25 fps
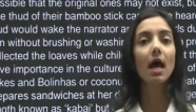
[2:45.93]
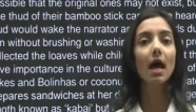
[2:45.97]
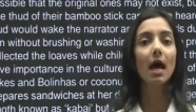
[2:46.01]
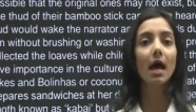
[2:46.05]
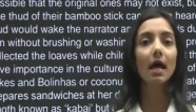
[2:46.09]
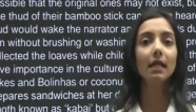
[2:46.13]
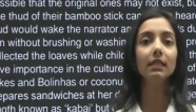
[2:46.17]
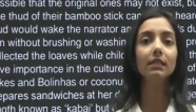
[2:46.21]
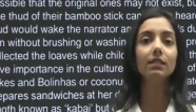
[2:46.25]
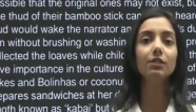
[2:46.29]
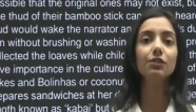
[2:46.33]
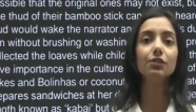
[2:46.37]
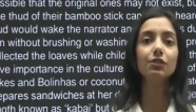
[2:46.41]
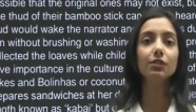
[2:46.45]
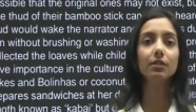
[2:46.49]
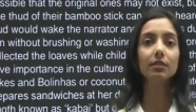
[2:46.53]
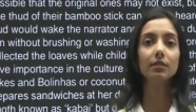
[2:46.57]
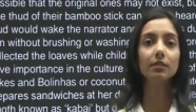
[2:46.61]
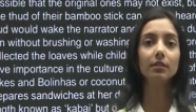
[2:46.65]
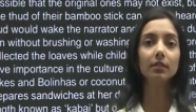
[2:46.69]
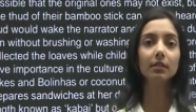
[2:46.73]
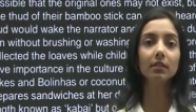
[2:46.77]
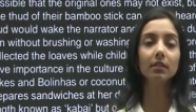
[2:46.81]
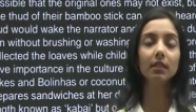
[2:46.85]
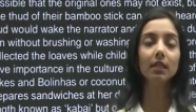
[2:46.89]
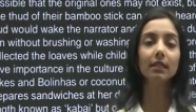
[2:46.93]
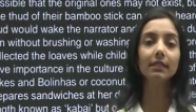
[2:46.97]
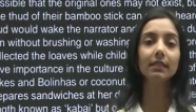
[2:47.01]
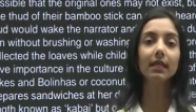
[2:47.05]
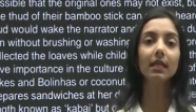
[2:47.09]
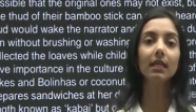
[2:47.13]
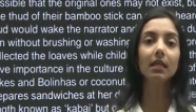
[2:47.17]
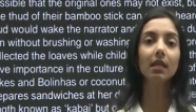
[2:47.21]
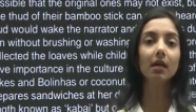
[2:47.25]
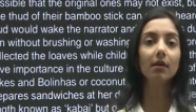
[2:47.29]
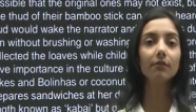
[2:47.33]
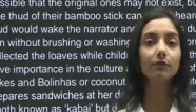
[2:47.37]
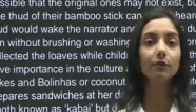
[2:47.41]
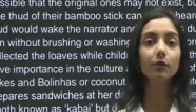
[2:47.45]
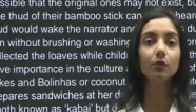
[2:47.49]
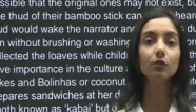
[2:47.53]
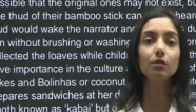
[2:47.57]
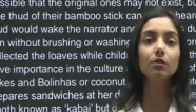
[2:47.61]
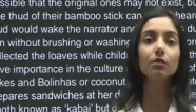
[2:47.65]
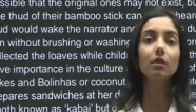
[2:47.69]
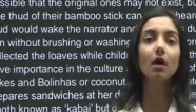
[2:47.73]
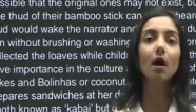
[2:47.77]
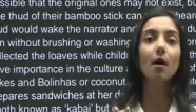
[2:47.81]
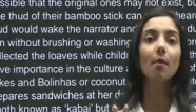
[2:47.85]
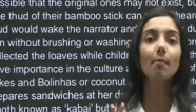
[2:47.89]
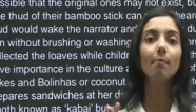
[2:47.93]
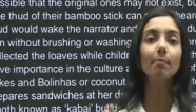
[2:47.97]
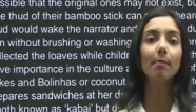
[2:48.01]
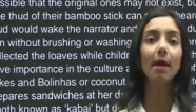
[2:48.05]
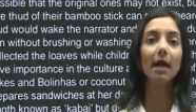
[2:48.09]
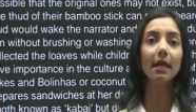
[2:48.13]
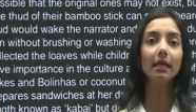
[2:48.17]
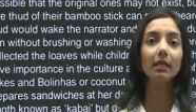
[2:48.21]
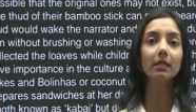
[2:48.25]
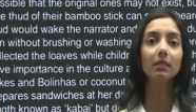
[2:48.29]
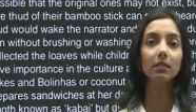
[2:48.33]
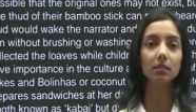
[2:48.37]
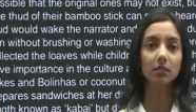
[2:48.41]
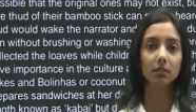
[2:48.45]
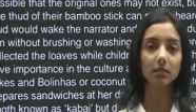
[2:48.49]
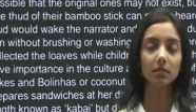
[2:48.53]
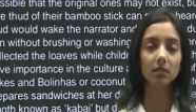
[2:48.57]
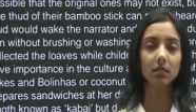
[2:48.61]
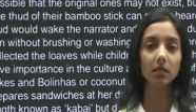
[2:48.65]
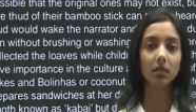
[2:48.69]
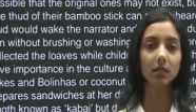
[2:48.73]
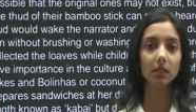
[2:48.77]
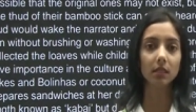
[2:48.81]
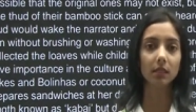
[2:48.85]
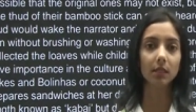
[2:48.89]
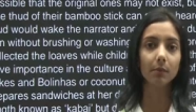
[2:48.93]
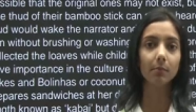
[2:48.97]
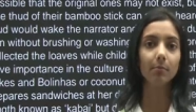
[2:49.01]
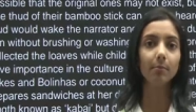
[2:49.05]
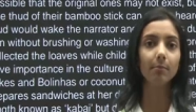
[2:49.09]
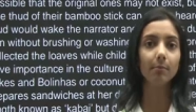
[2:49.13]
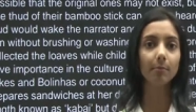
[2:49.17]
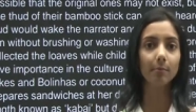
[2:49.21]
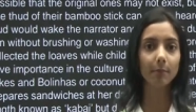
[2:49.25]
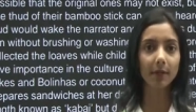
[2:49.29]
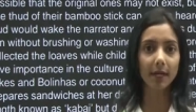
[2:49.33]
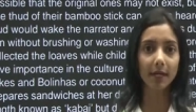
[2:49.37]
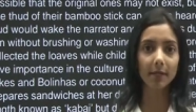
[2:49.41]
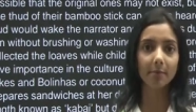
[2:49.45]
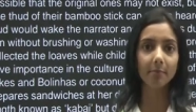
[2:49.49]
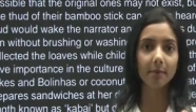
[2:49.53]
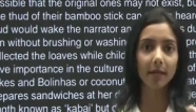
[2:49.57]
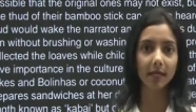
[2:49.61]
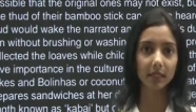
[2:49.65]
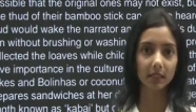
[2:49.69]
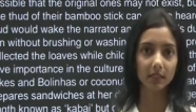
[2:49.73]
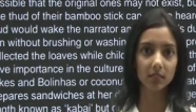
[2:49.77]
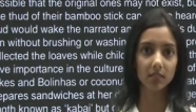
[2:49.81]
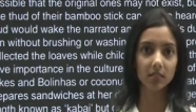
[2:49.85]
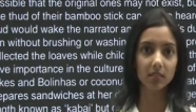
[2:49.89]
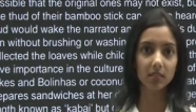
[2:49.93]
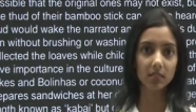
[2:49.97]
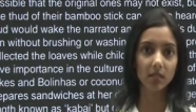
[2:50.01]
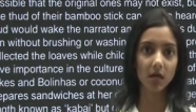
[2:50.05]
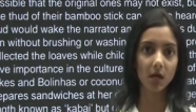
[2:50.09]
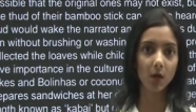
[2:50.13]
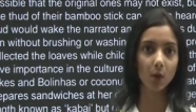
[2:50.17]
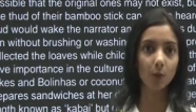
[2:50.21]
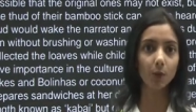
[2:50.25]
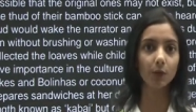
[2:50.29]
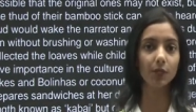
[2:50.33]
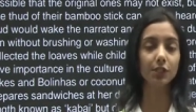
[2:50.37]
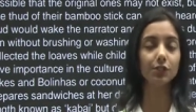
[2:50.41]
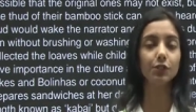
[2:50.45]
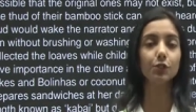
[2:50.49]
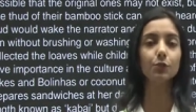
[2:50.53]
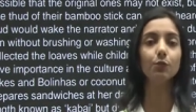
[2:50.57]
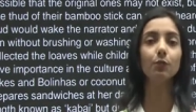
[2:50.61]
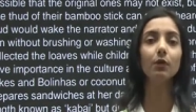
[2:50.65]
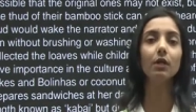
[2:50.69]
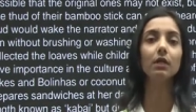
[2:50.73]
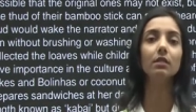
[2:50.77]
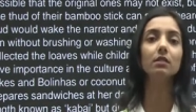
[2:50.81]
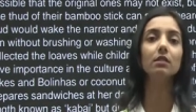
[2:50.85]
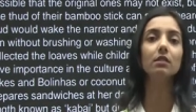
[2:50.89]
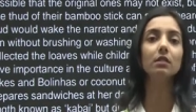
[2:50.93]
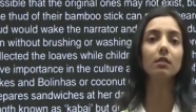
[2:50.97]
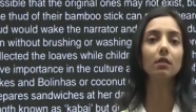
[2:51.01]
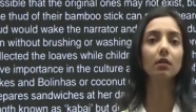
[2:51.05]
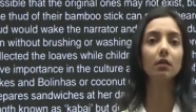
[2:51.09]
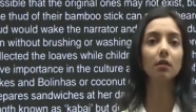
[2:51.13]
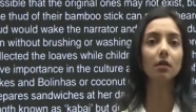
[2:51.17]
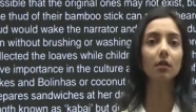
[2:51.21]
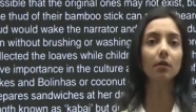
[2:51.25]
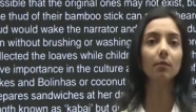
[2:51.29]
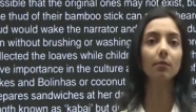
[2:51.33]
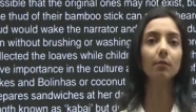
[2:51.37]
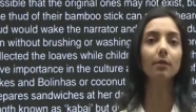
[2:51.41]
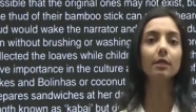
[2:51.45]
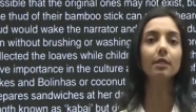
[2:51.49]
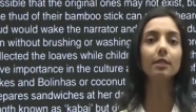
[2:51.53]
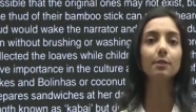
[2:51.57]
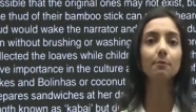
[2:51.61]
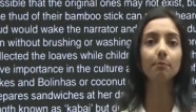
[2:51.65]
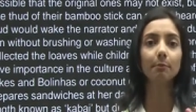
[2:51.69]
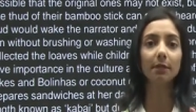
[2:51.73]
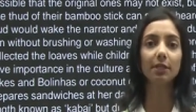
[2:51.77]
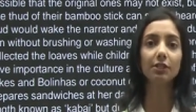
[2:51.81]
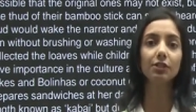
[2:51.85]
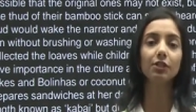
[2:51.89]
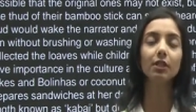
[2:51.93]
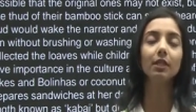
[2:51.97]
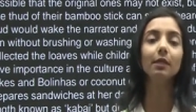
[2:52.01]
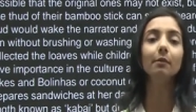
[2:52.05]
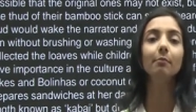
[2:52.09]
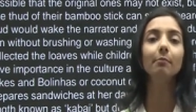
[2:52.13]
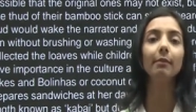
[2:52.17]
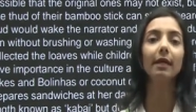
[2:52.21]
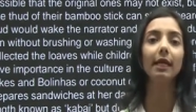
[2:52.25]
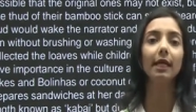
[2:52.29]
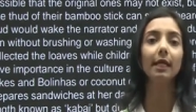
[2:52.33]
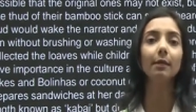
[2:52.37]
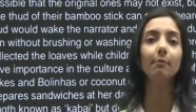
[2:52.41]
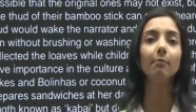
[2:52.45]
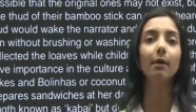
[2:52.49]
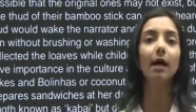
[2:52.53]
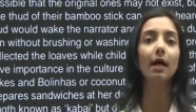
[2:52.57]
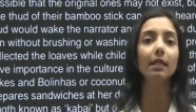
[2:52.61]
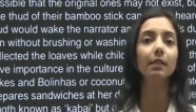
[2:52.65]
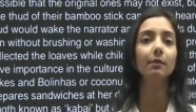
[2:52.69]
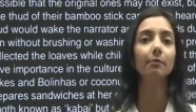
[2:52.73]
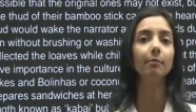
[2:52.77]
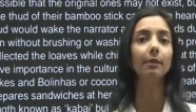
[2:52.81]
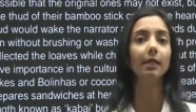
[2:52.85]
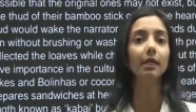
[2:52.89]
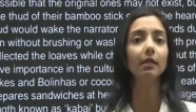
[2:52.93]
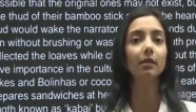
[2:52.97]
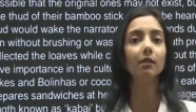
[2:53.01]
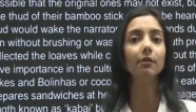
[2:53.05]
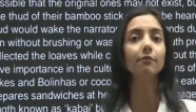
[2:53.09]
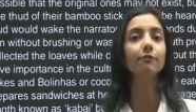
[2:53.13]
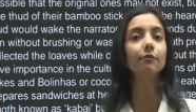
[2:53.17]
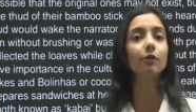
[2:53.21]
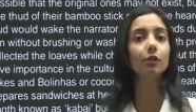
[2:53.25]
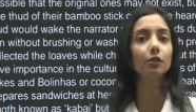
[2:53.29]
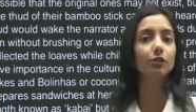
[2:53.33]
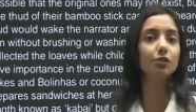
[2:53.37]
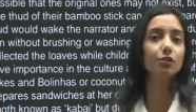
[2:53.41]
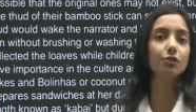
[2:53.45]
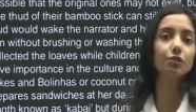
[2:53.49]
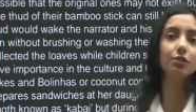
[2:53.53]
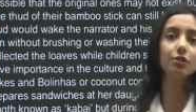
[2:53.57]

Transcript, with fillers: And the children, they loved those bangles, the bread bangles, which were uh, specially made by the baker for the